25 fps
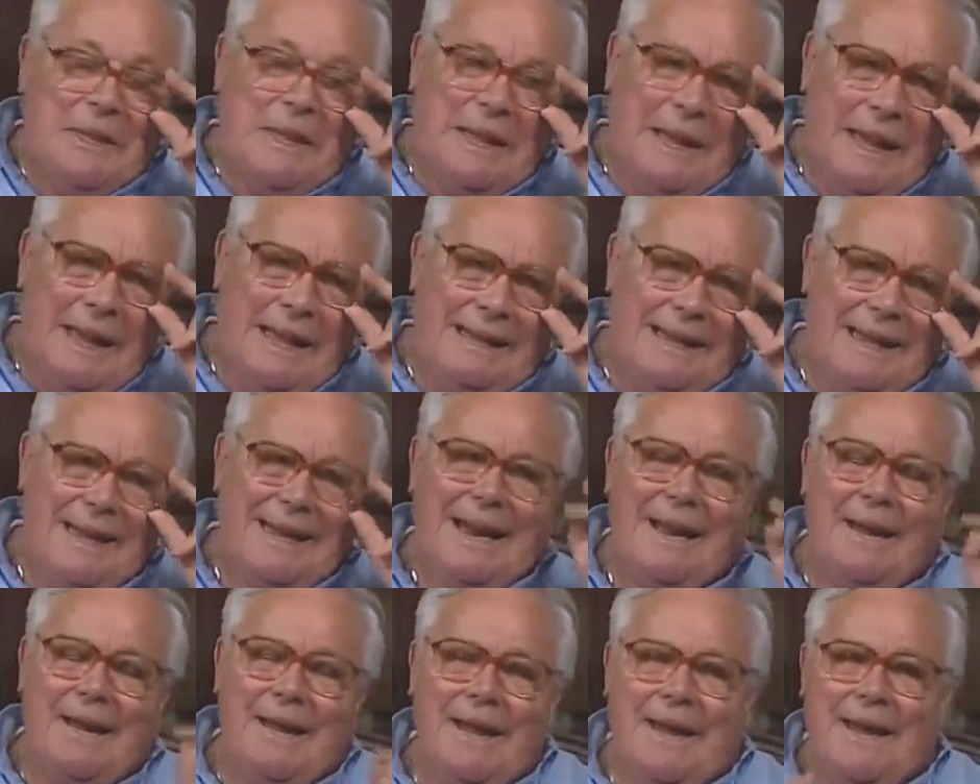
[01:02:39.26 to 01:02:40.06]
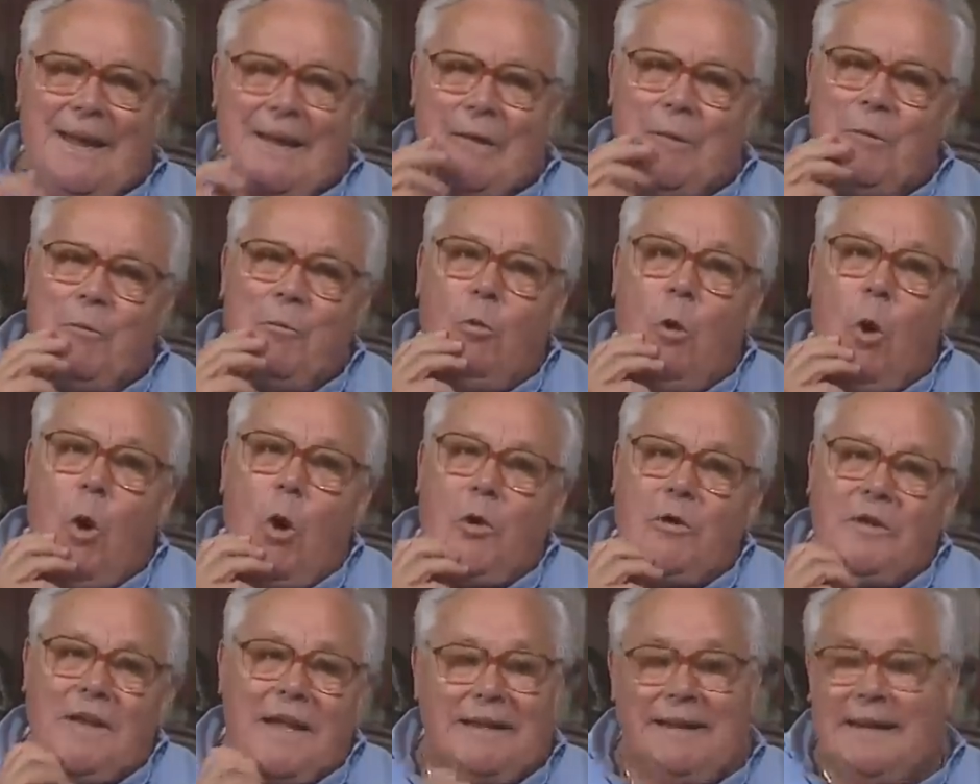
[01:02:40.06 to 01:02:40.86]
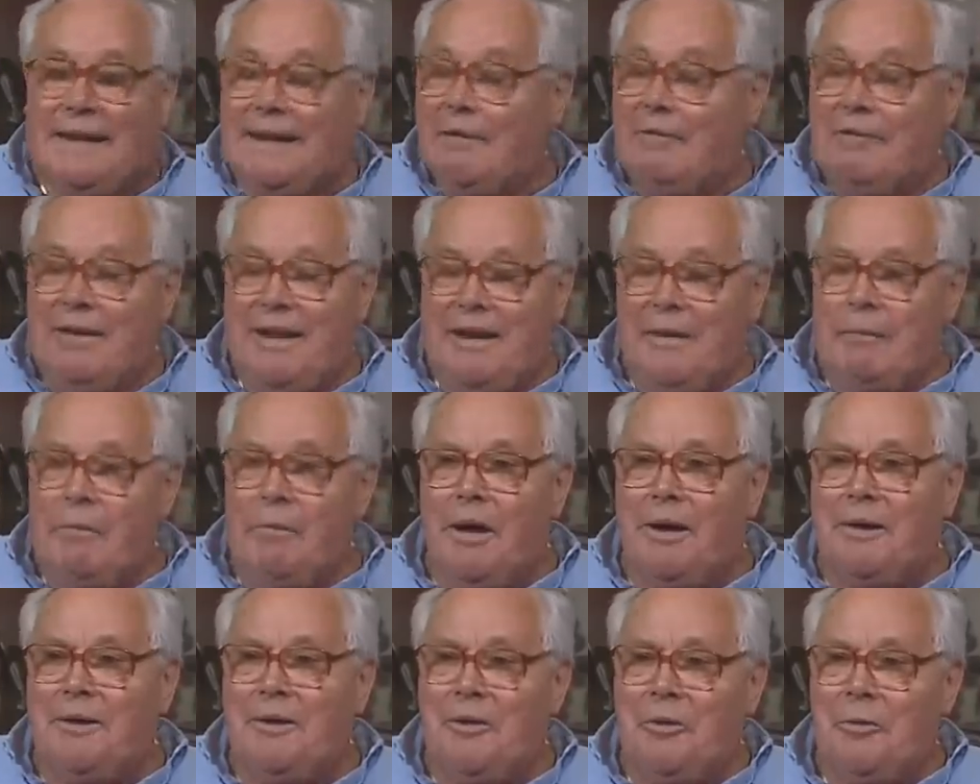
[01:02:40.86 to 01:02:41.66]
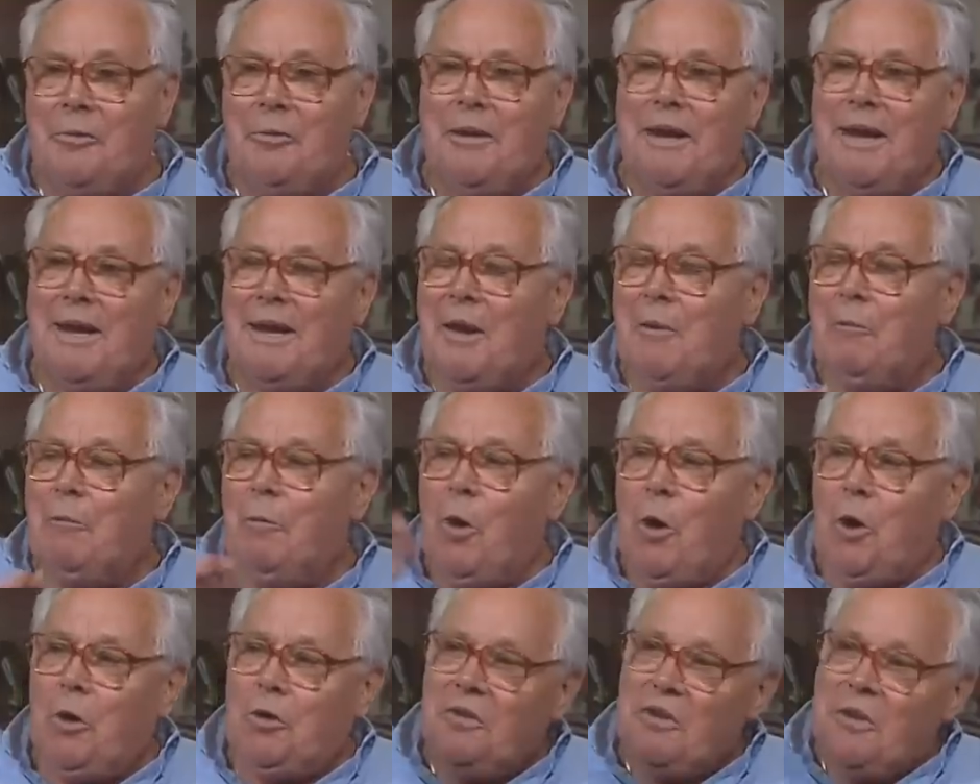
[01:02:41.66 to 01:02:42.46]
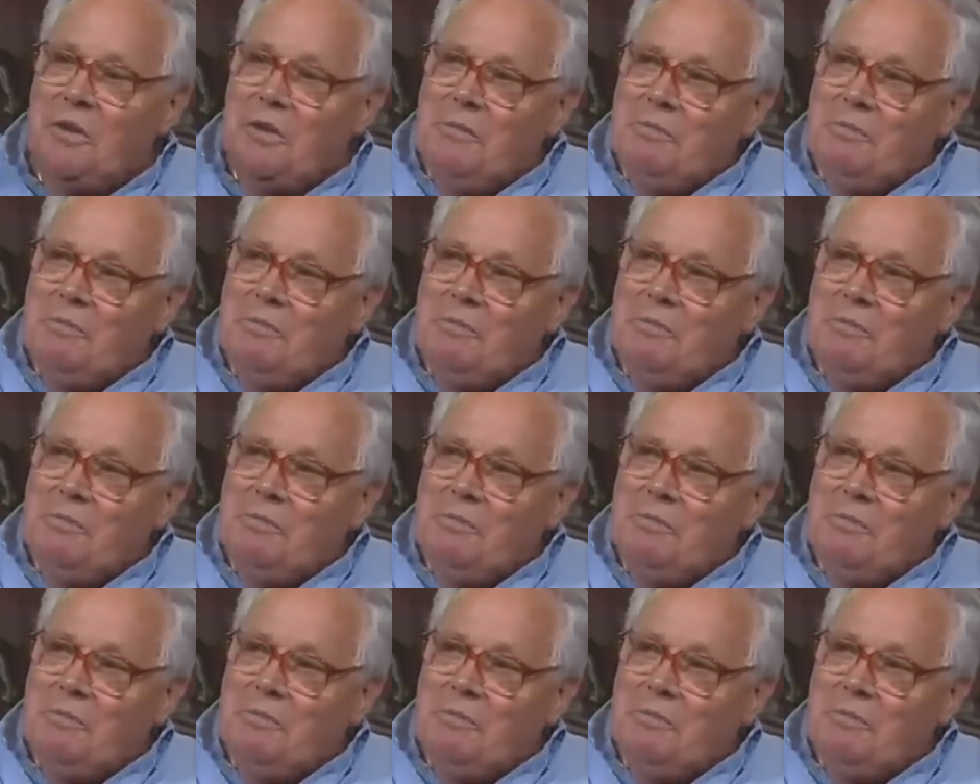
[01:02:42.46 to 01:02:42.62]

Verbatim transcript: And then I walked. I didn't have any money on me, and I walked